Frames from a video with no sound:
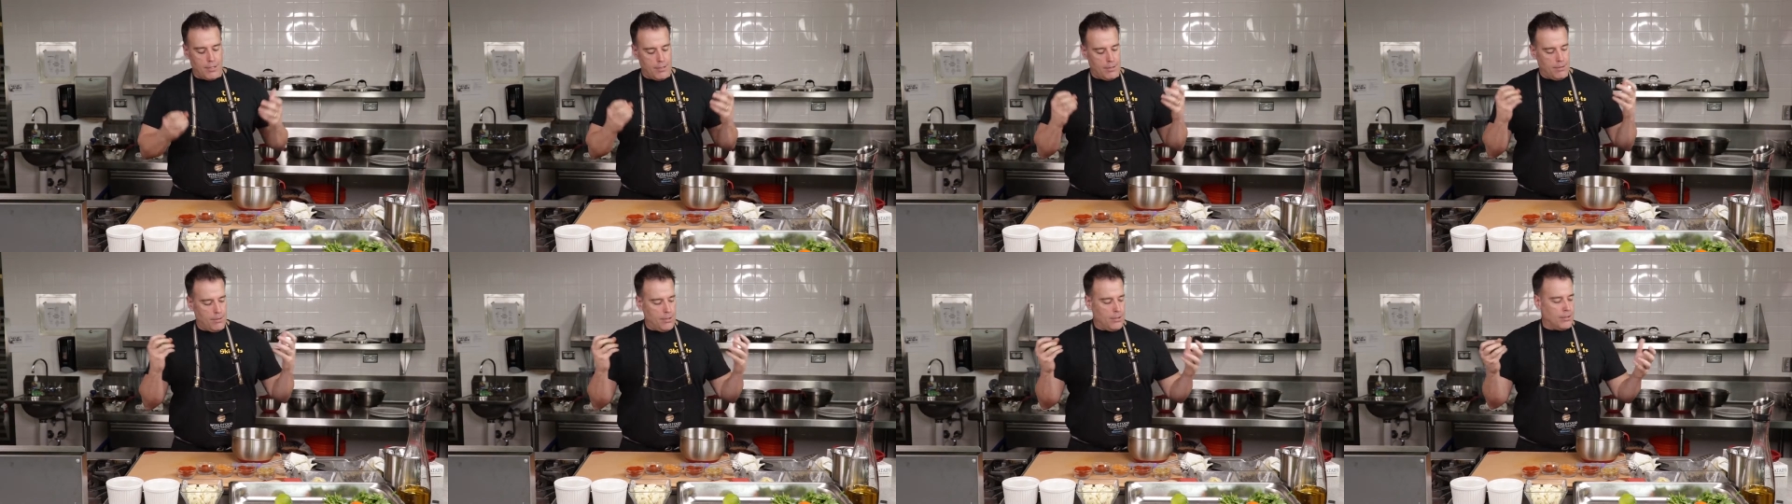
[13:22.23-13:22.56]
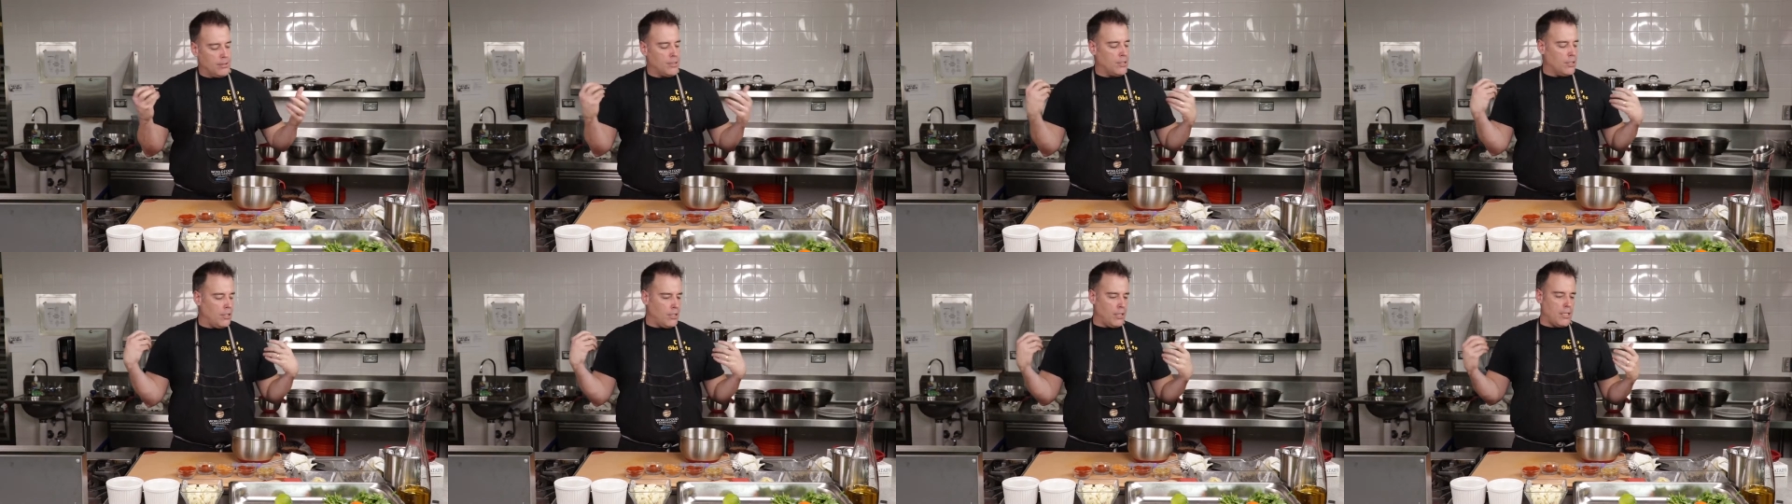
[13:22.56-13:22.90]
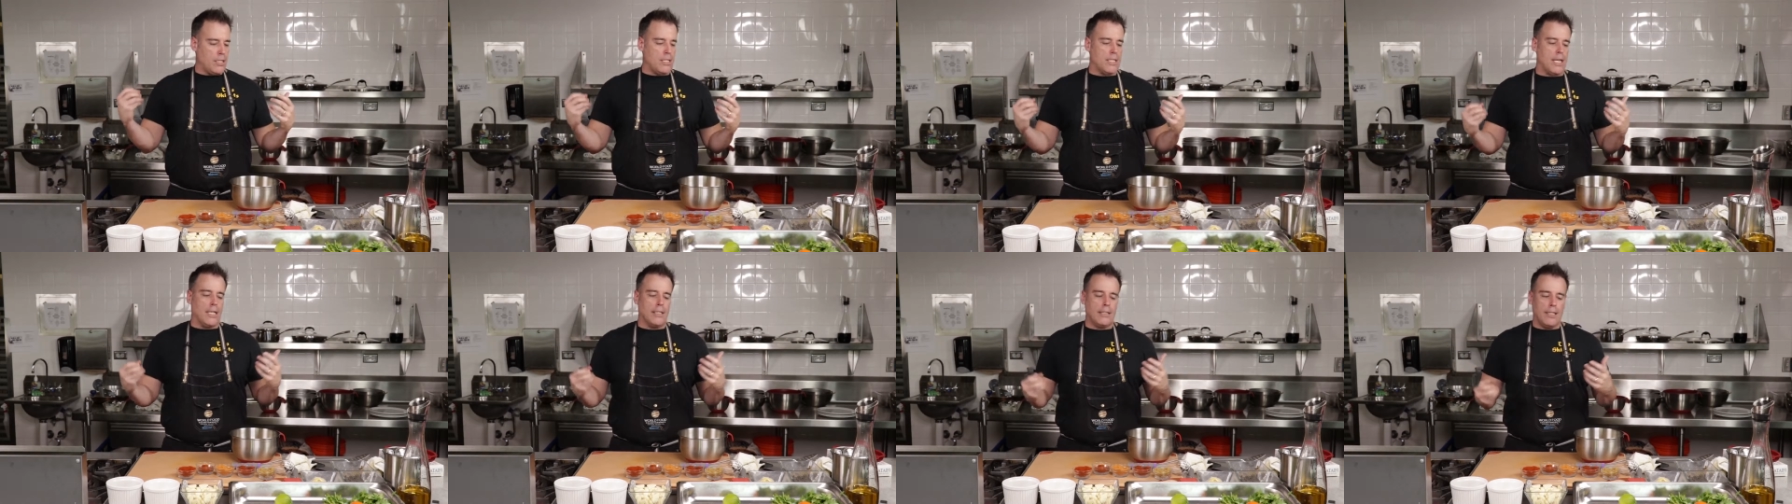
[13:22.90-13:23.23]
Well,
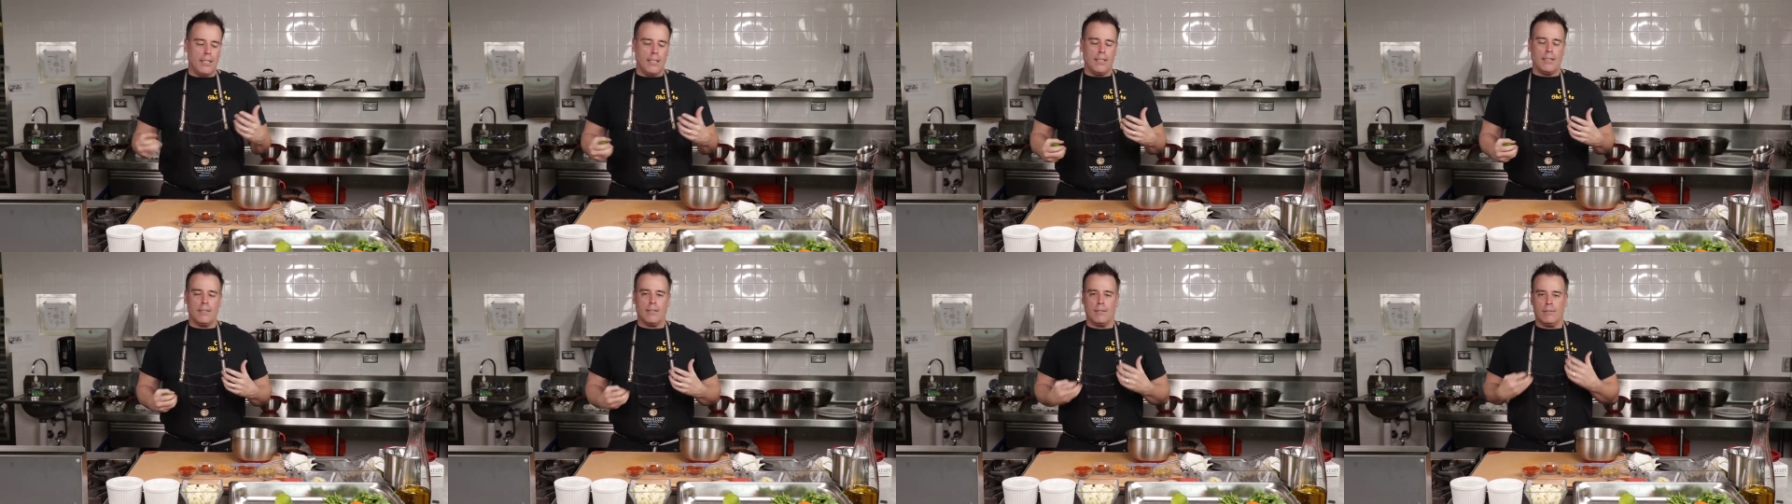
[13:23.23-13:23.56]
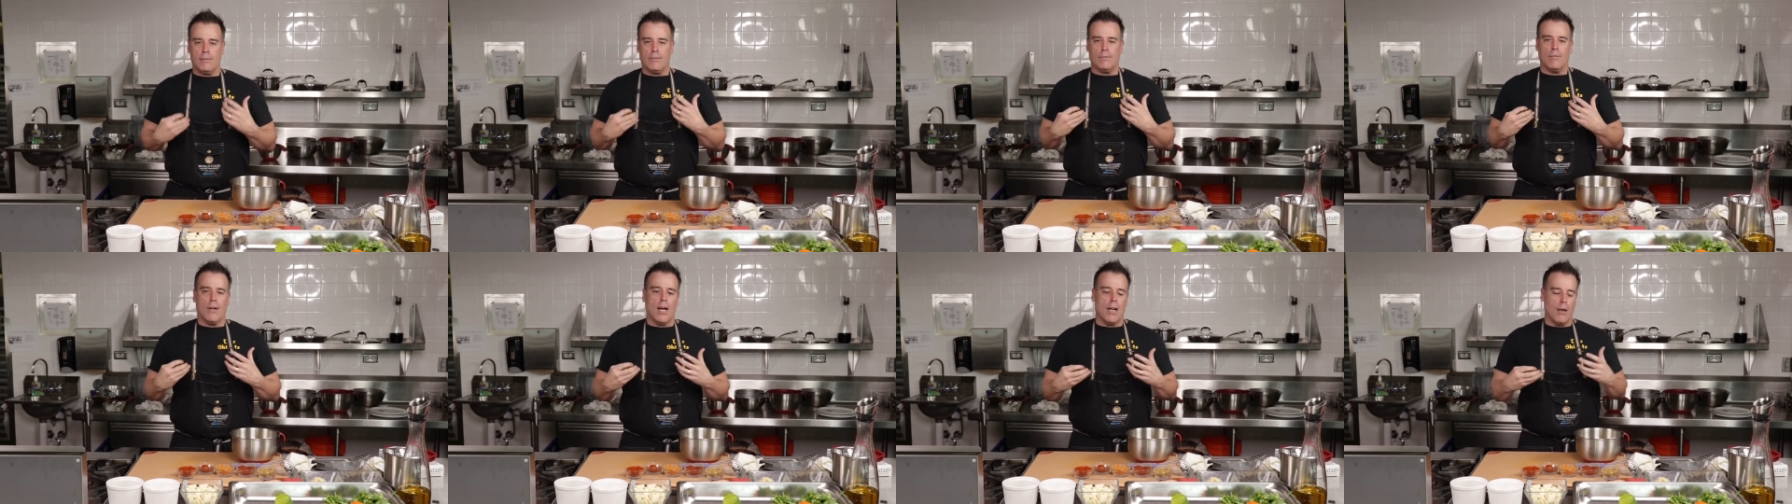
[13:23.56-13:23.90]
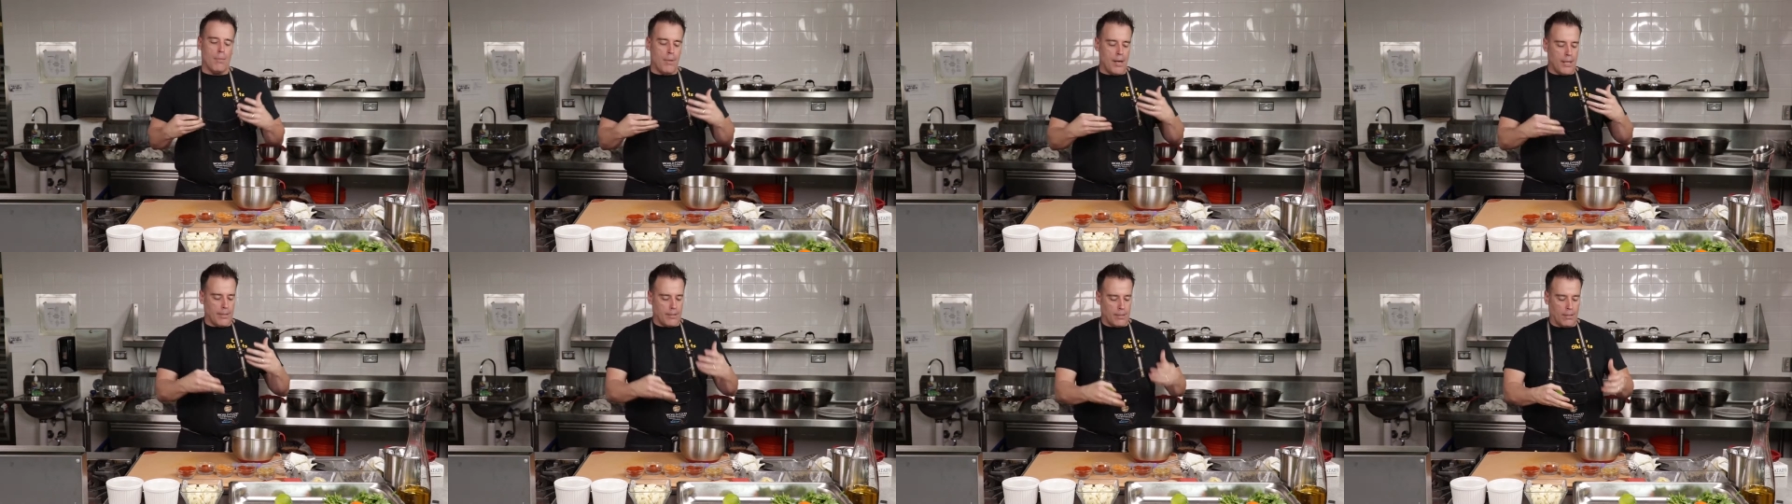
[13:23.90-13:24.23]
cooks, I think, write
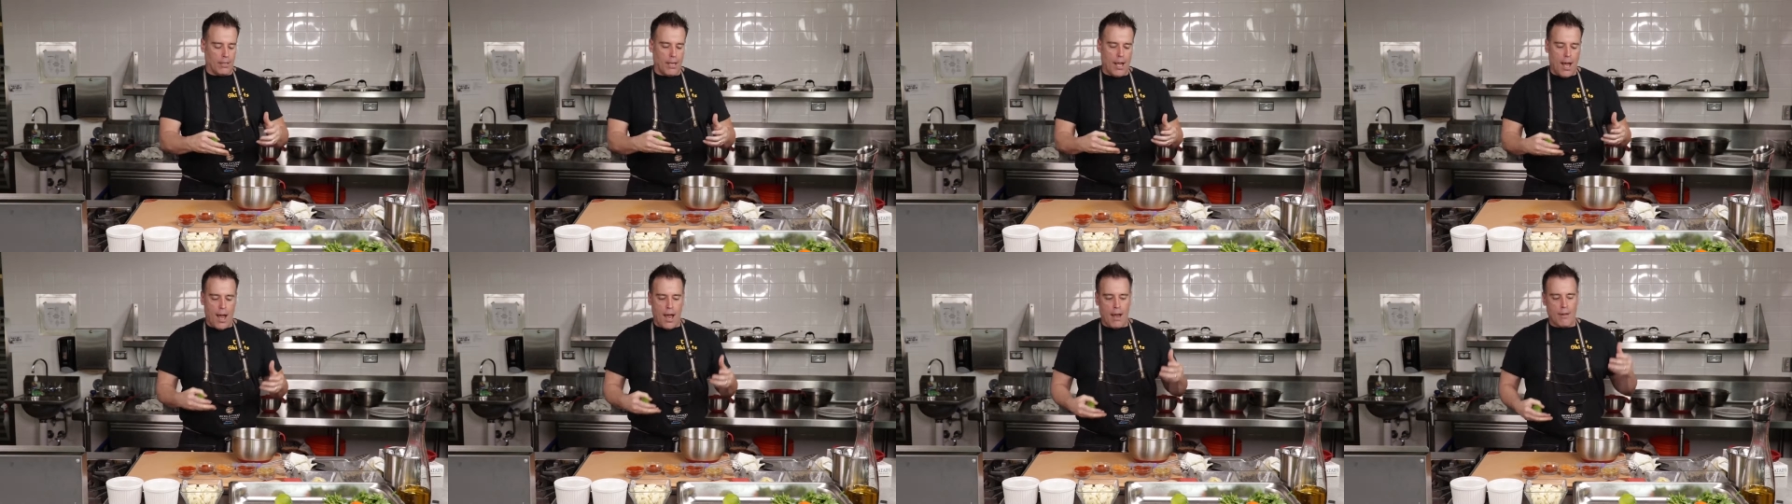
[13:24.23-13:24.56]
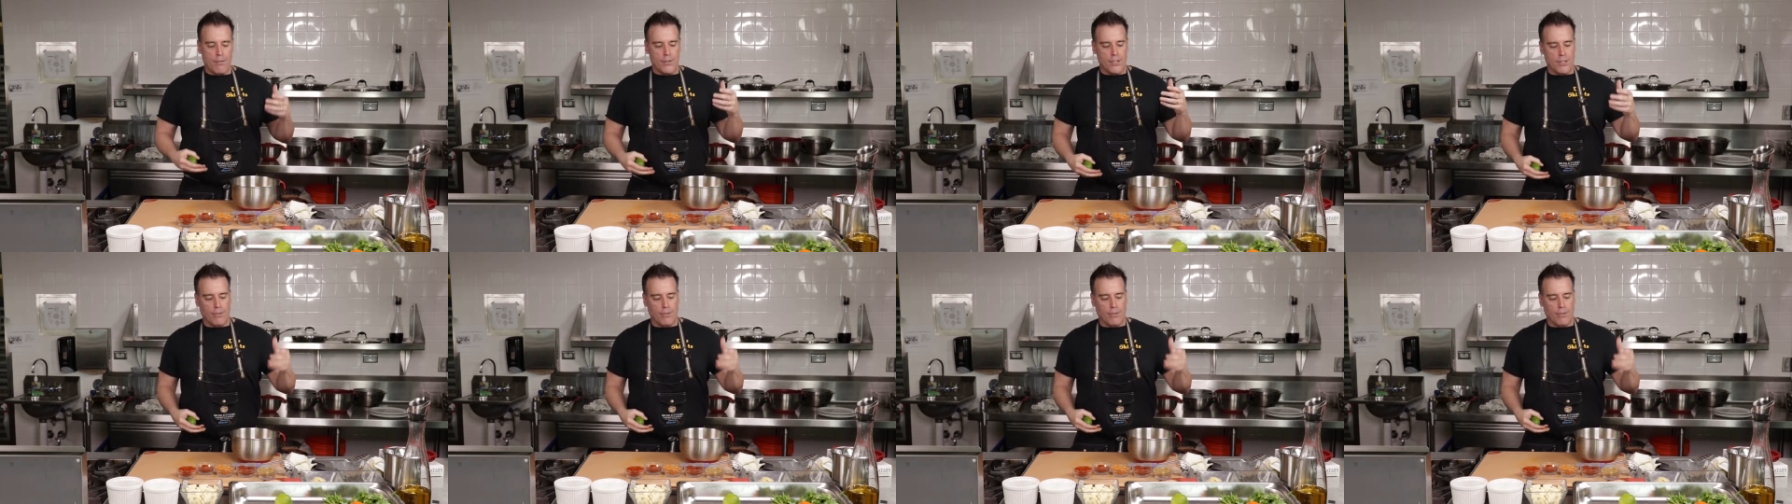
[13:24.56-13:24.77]
about their lives